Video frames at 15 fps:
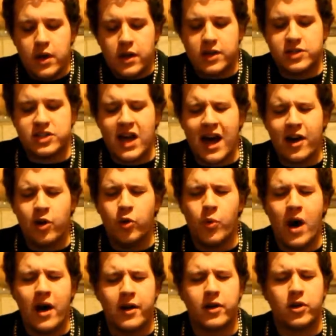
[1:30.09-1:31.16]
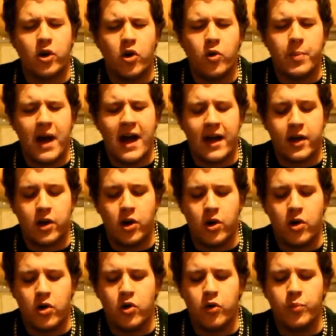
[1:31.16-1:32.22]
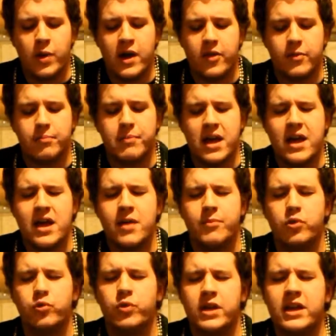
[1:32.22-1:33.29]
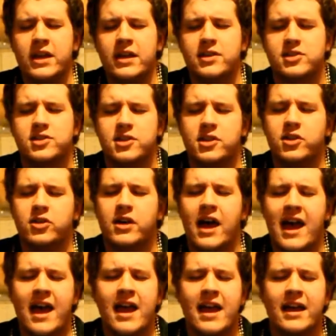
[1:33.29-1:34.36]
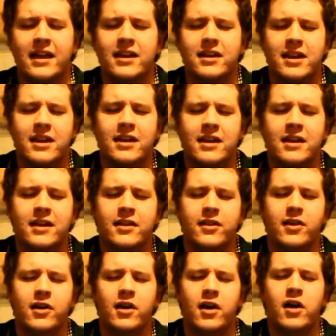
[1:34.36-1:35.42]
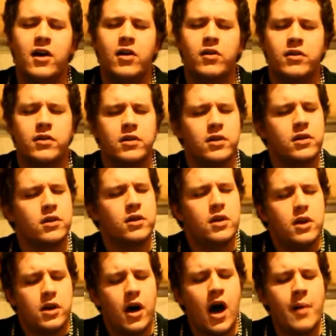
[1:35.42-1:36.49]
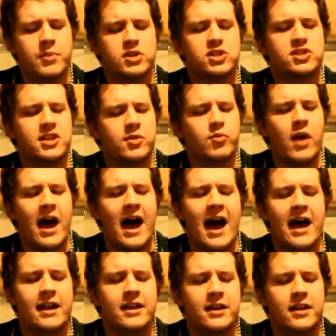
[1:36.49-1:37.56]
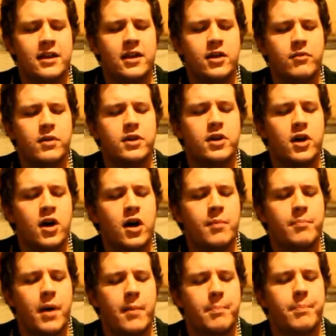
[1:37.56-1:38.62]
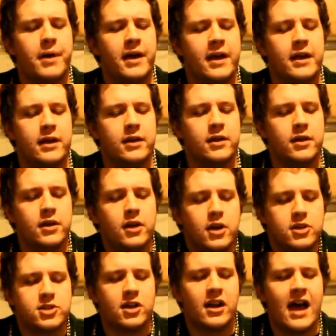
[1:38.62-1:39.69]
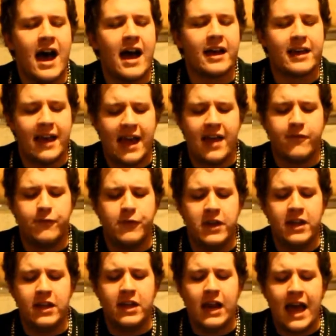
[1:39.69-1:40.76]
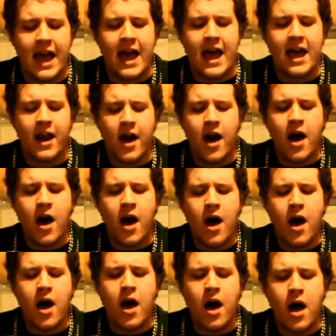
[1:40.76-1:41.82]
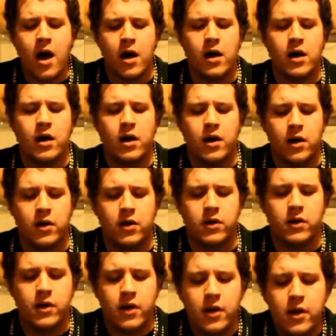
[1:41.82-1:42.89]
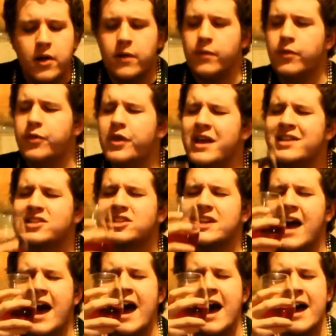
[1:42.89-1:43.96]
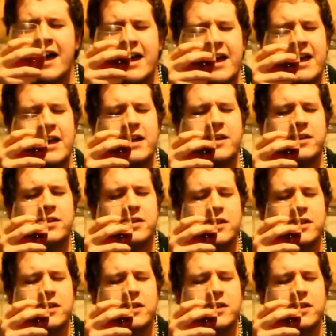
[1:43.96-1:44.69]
'Cause I don't wanna go back home where the memory's still hanging in the hall. I'ma sit right here and numb my pain till I can't feel at all. This night